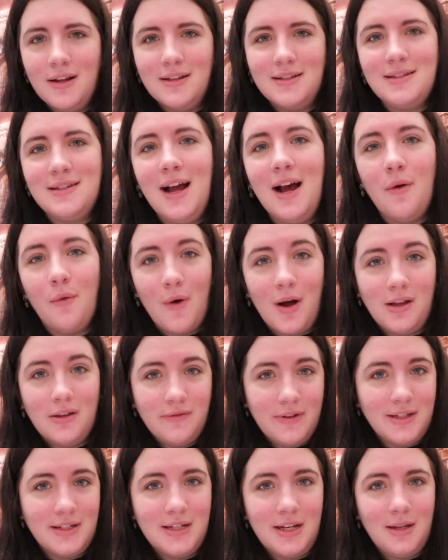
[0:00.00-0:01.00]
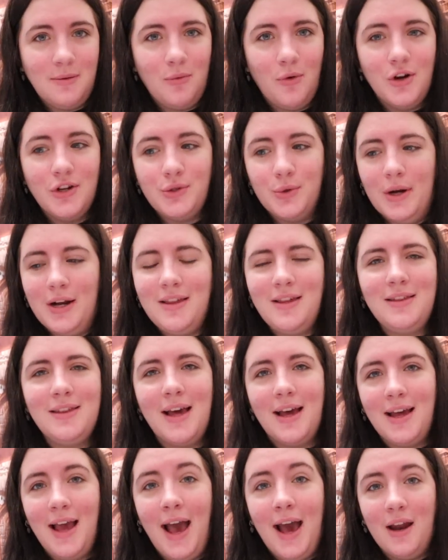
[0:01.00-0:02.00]
It's not relevant anymore. So anything
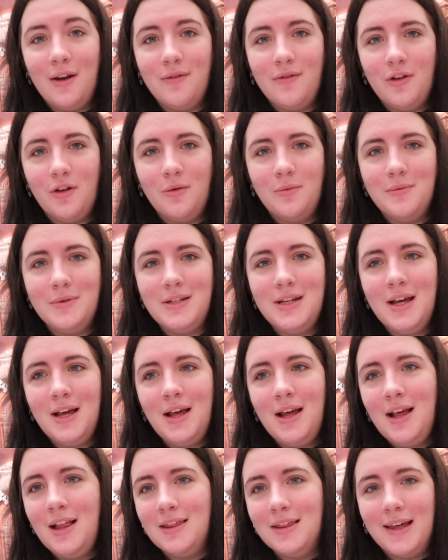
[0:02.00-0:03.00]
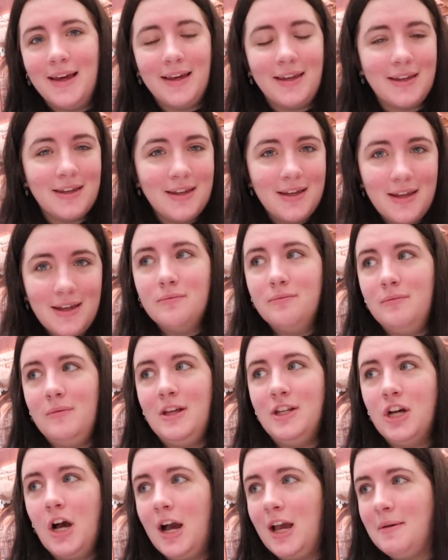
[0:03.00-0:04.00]
that I had filmed, like
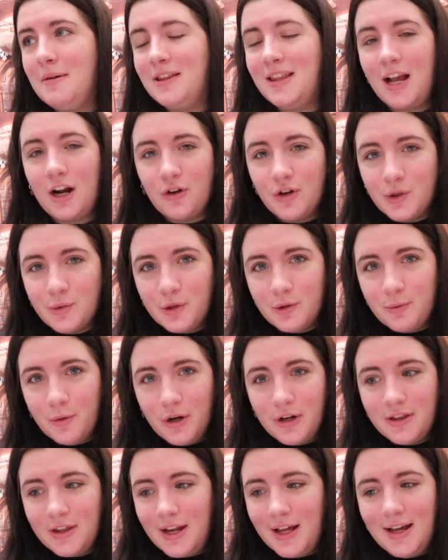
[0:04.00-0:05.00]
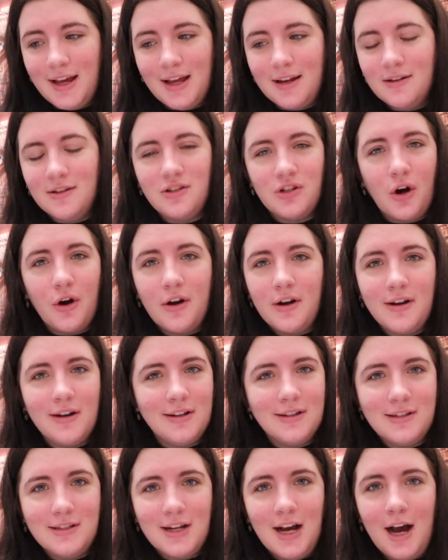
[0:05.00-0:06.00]
me talking about that Christmas book that I had started
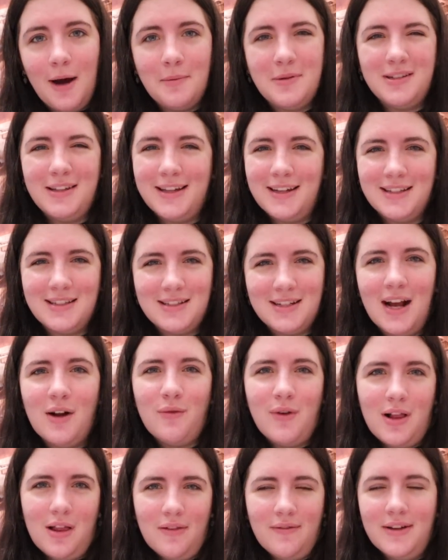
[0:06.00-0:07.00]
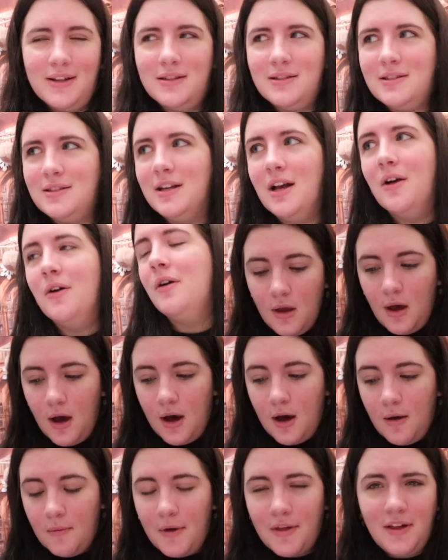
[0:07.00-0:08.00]
and stopped, like, it's not relevant. So
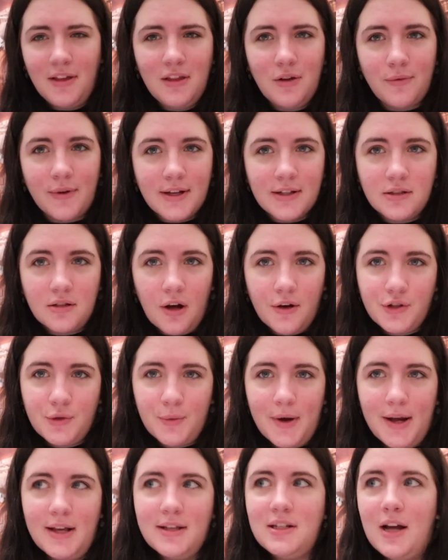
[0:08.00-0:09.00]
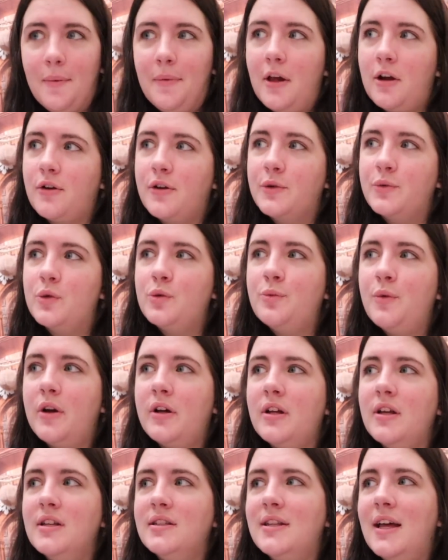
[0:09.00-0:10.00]
I think the reason also why I stopped that Christmas
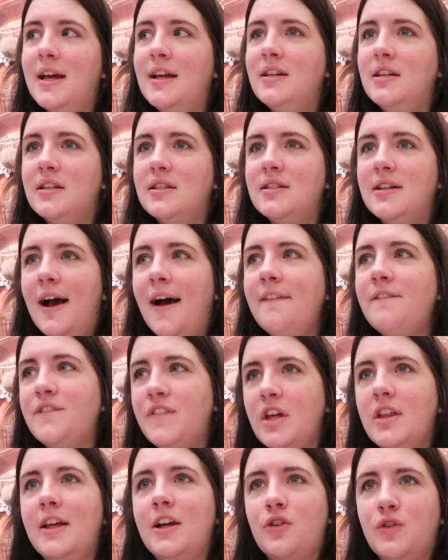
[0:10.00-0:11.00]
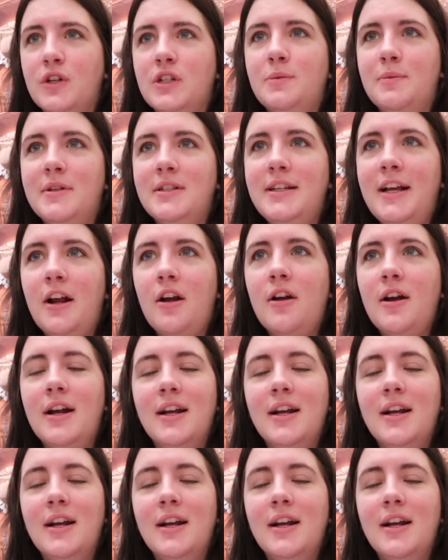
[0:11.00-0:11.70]
book is that it does not feel like Christmas here.